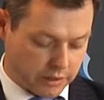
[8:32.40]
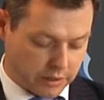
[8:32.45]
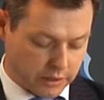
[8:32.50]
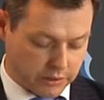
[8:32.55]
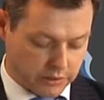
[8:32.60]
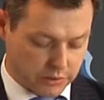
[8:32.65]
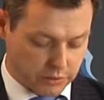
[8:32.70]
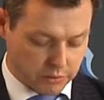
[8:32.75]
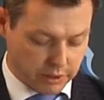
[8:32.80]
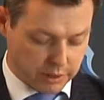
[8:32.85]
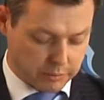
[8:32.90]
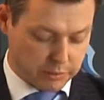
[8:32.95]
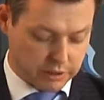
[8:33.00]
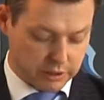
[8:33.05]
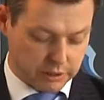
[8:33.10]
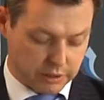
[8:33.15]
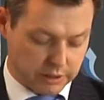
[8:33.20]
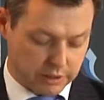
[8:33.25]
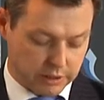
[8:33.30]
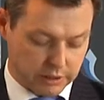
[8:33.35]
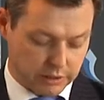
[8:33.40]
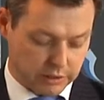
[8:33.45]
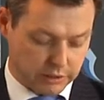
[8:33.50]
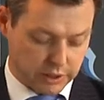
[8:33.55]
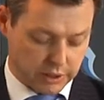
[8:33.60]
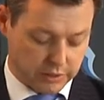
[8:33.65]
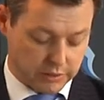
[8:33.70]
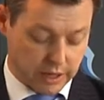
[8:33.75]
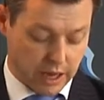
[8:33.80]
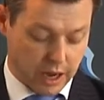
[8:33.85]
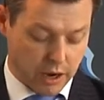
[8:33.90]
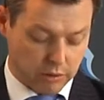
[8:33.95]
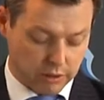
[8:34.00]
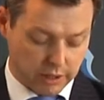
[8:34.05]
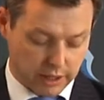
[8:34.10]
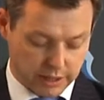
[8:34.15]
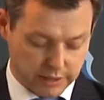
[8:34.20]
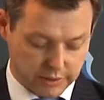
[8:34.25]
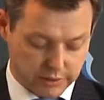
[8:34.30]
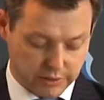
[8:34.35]
So let me just
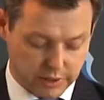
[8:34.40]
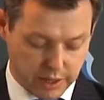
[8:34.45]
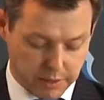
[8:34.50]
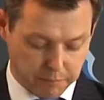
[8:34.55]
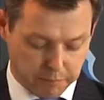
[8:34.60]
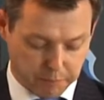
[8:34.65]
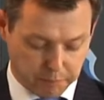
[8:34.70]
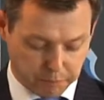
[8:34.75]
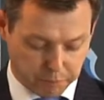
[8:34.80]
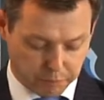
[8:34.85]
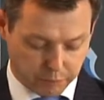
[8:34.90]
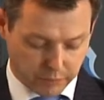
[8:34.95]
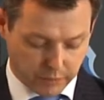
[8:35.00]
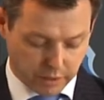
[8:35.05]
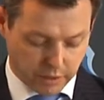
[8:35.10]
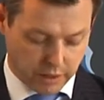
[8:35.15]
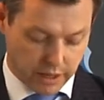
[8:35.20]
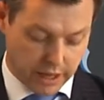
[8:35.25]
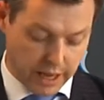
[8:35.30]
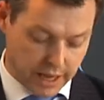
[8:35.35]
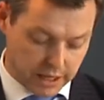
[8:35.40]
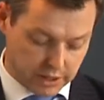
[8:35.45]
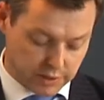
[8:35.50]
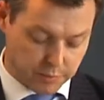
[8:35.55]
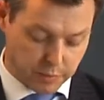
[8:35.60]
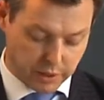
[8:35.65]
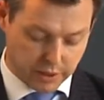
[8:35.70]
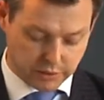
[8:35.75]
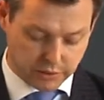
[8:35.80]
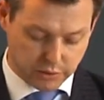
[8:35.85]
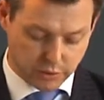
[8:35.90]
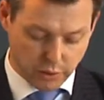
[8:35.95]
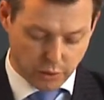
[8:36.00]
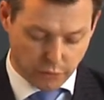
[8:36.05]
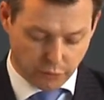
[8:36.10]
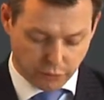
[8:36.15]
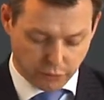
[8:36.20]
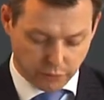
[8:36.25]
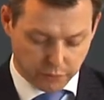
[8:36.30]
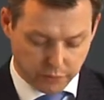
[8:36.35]
outline some aspects
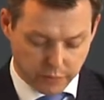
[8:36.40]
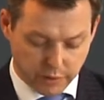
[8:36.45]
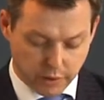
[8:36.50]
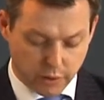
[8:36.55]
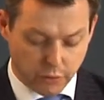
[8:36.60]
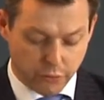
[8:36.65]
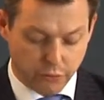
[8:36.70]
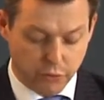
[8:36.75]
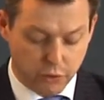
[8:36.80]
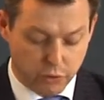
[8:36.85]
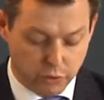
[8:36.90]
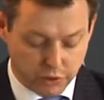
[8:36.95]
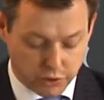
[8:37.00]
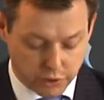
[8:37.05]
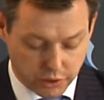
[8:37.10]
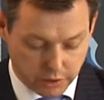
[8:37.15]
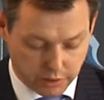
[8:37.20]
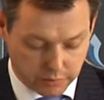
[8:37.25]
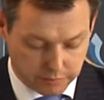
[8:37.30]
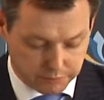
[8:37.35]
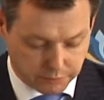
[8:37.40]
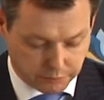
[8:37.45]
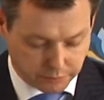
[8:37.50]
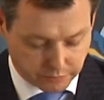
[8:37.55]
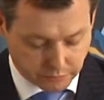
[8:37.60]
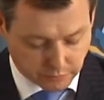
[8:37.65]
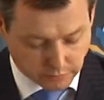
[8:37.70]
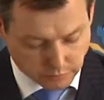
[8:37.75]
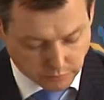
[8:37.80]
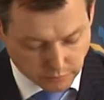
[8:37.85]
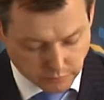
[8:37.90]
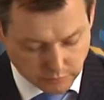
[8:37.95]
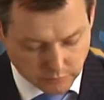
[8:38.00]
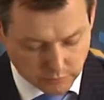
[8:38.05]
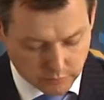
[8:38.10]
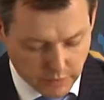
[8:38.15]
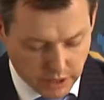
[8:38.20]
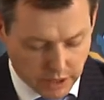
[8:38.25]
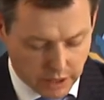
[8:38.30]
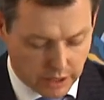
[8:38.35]
of future
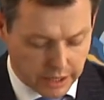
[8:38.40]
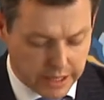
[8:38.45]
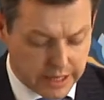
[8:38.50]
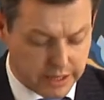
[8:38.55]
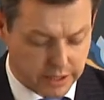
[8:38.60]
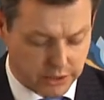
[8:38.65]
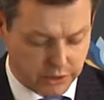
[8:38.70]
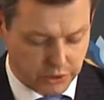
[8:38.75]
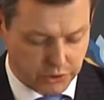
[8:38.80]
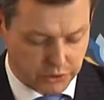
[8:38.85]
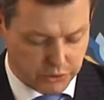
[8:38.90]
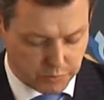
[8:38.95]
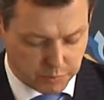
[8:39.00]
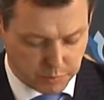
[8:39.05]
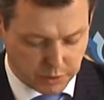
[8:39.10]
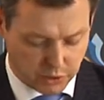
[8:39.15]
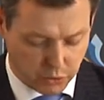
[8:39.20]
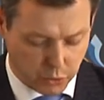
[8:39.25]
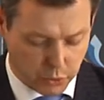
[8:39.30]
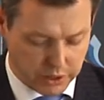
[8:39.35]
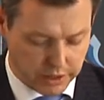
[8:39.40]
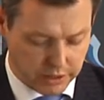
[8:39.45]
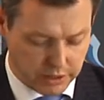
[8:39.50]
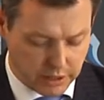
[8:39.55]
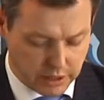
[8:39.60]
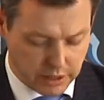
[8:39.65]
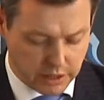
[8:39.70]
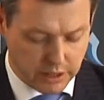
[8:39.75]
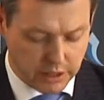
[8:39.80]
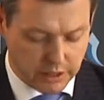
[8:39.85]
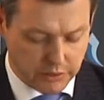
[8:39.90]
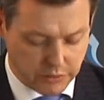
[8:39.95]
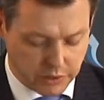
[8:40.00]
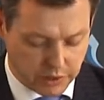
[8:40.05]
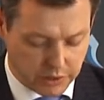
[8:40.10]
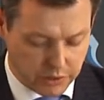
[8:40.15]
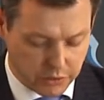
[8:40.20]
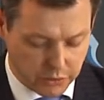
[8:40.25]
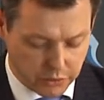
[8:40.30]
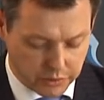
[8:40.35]
linkages between
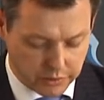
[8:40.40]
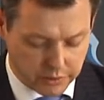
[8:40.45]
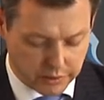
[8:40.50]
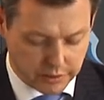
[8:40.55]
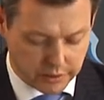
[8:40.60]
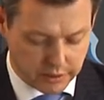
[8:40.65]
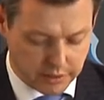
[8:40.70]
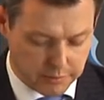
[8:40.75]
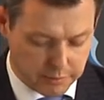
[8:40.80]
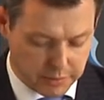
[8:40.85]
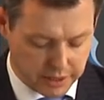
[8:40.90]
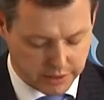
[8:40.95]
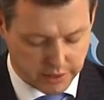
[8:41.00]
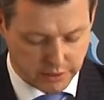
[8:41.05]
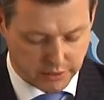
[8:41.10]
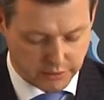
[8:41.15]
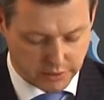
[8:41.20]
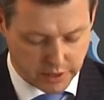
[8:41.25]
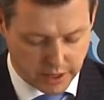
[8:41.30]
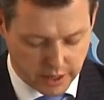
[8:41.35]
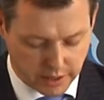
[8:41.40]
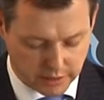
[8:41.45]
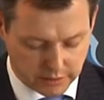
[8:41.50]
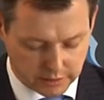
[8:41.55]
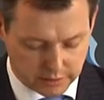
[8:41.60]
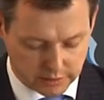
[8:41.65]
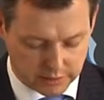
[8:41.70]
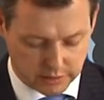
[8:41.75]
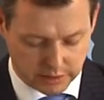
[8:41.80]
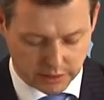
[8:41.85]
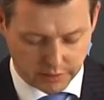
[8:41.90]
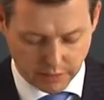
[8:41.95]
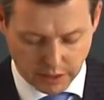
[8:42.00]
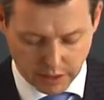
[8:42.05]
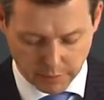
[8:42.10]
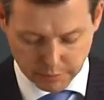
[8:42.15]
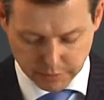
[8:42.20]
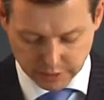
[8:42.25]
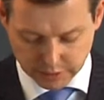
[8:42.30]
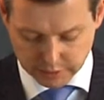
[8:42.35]
security matters and
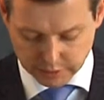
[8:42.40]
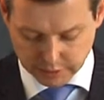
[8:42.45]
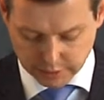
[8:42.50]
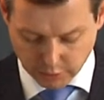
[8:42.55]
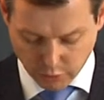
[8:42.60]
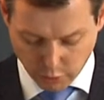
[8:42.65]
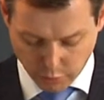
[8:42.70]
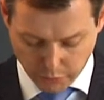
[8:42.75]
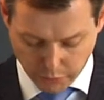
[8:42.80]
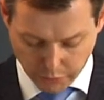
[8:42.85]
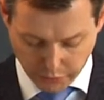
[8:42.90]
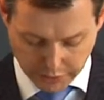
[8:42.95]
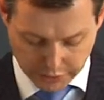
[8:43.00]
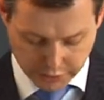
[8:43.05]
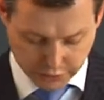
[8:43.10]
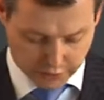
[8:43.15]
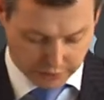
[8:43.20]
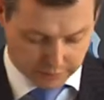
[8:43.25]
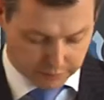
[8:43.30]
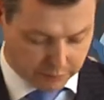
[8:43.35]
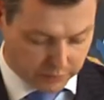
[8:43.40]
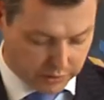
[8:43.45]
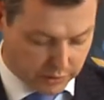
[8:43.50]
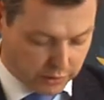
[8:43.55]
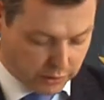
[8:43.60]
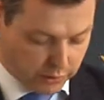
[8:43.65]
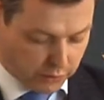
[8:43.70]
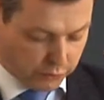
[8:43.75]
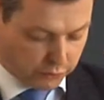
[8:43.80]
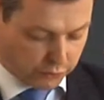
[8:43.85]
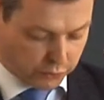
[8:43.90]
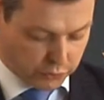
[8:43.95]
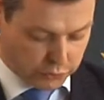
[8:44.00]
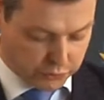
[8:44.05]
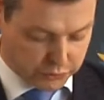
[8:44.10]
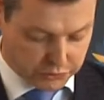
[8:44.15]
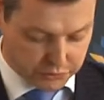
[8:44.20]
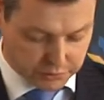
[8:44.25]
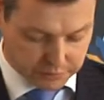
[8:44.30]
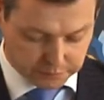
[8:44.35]
development cooperation.
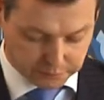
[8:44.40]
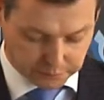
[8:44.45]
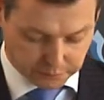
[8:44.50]
First,